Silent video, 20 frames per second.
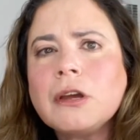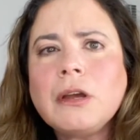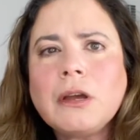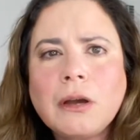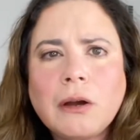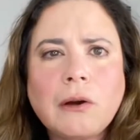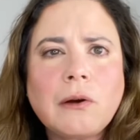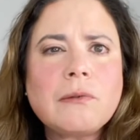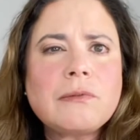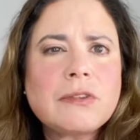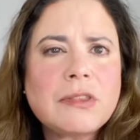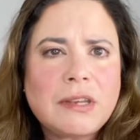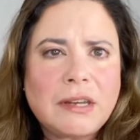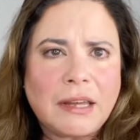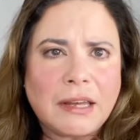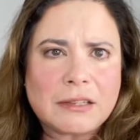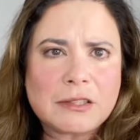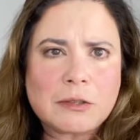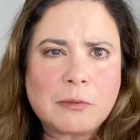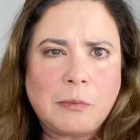over the
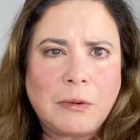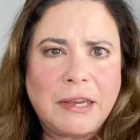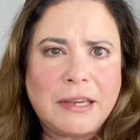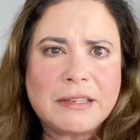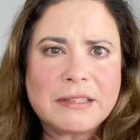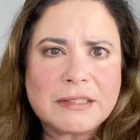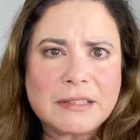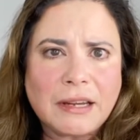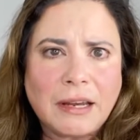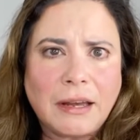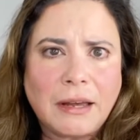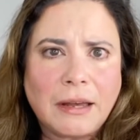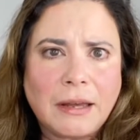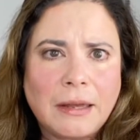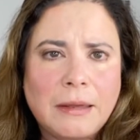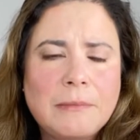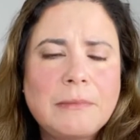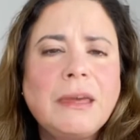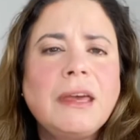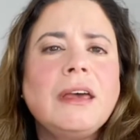next week's
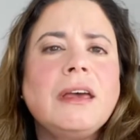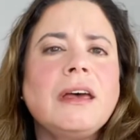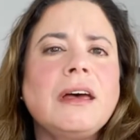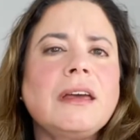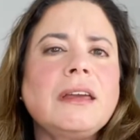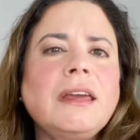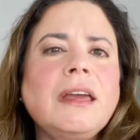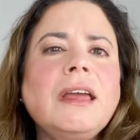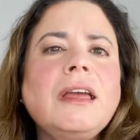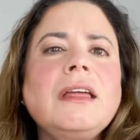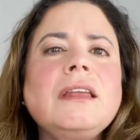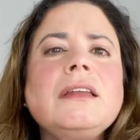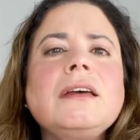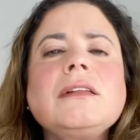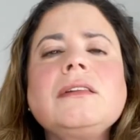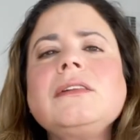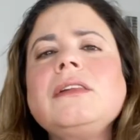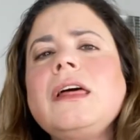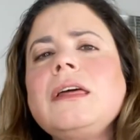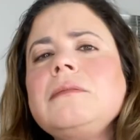time. Again,
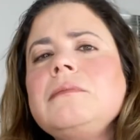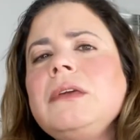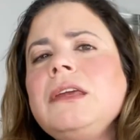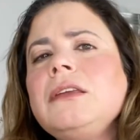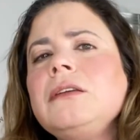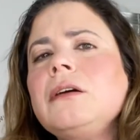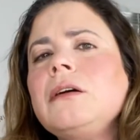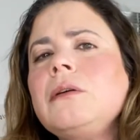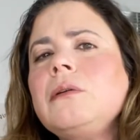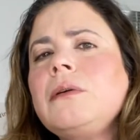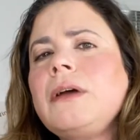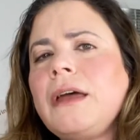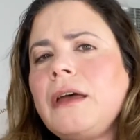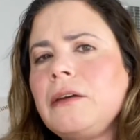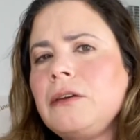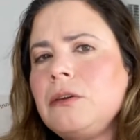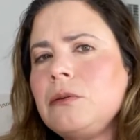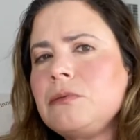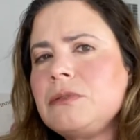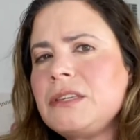let me know how
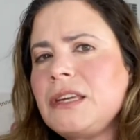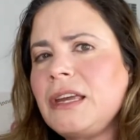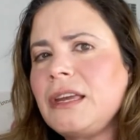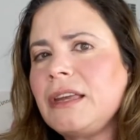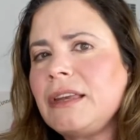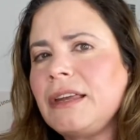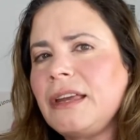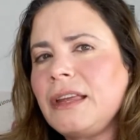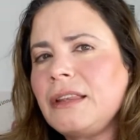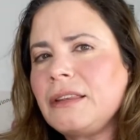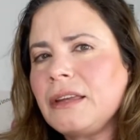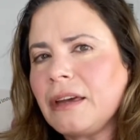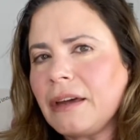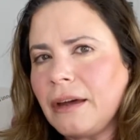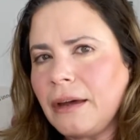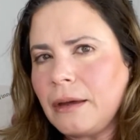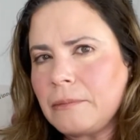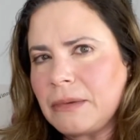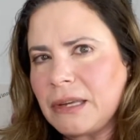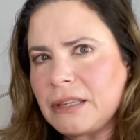you did in the
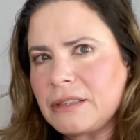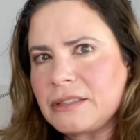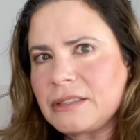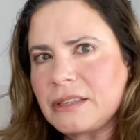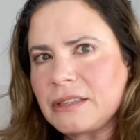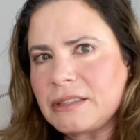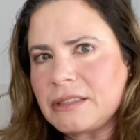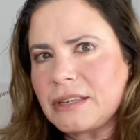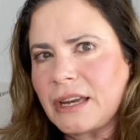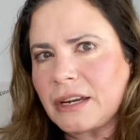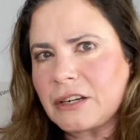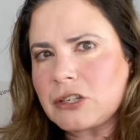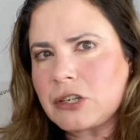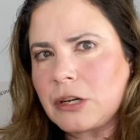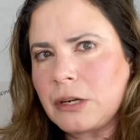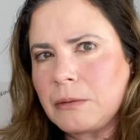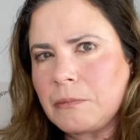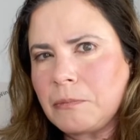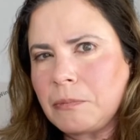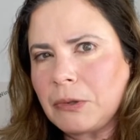comments
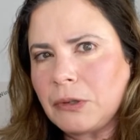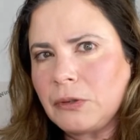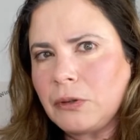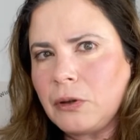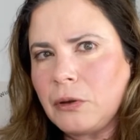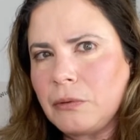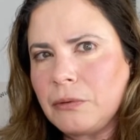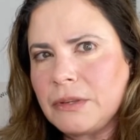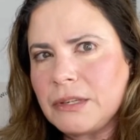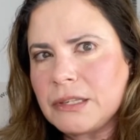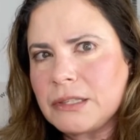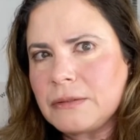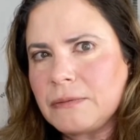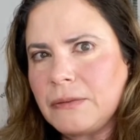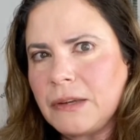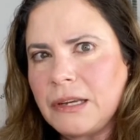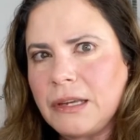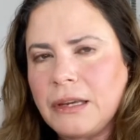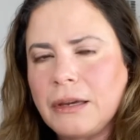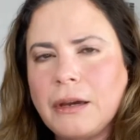section below this
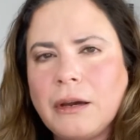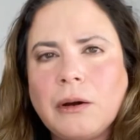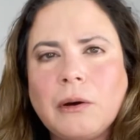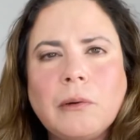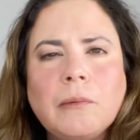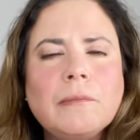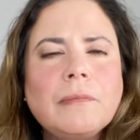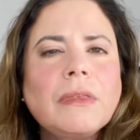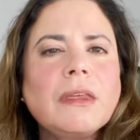video.